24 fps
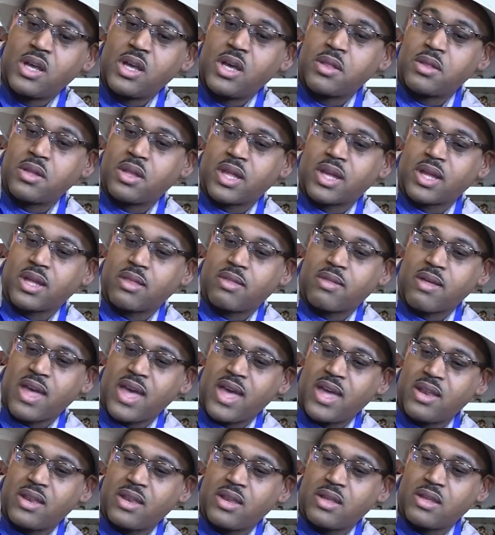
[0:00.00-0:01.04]
Is it like
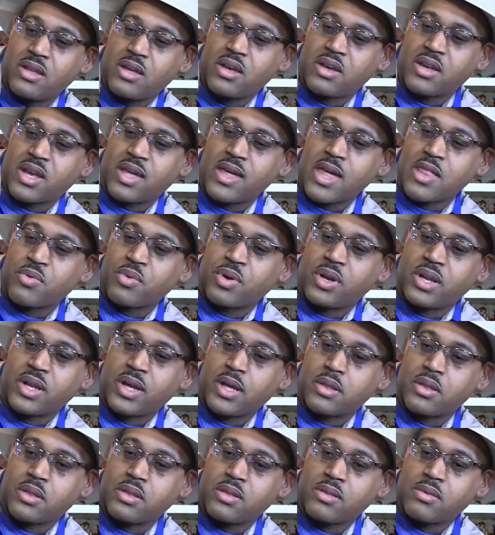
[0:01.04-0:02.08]
that? Okay, that's what it
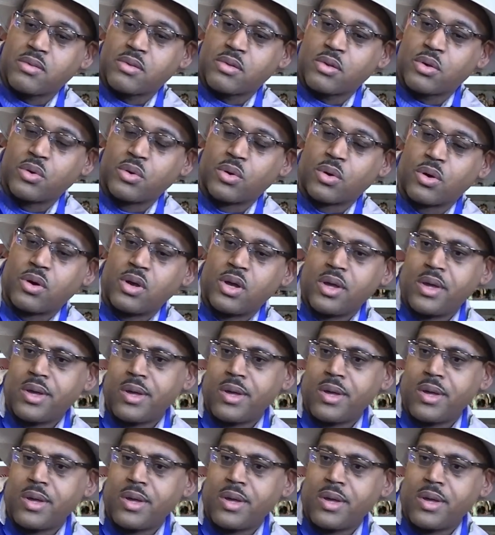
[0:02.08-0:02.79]
does. Cool.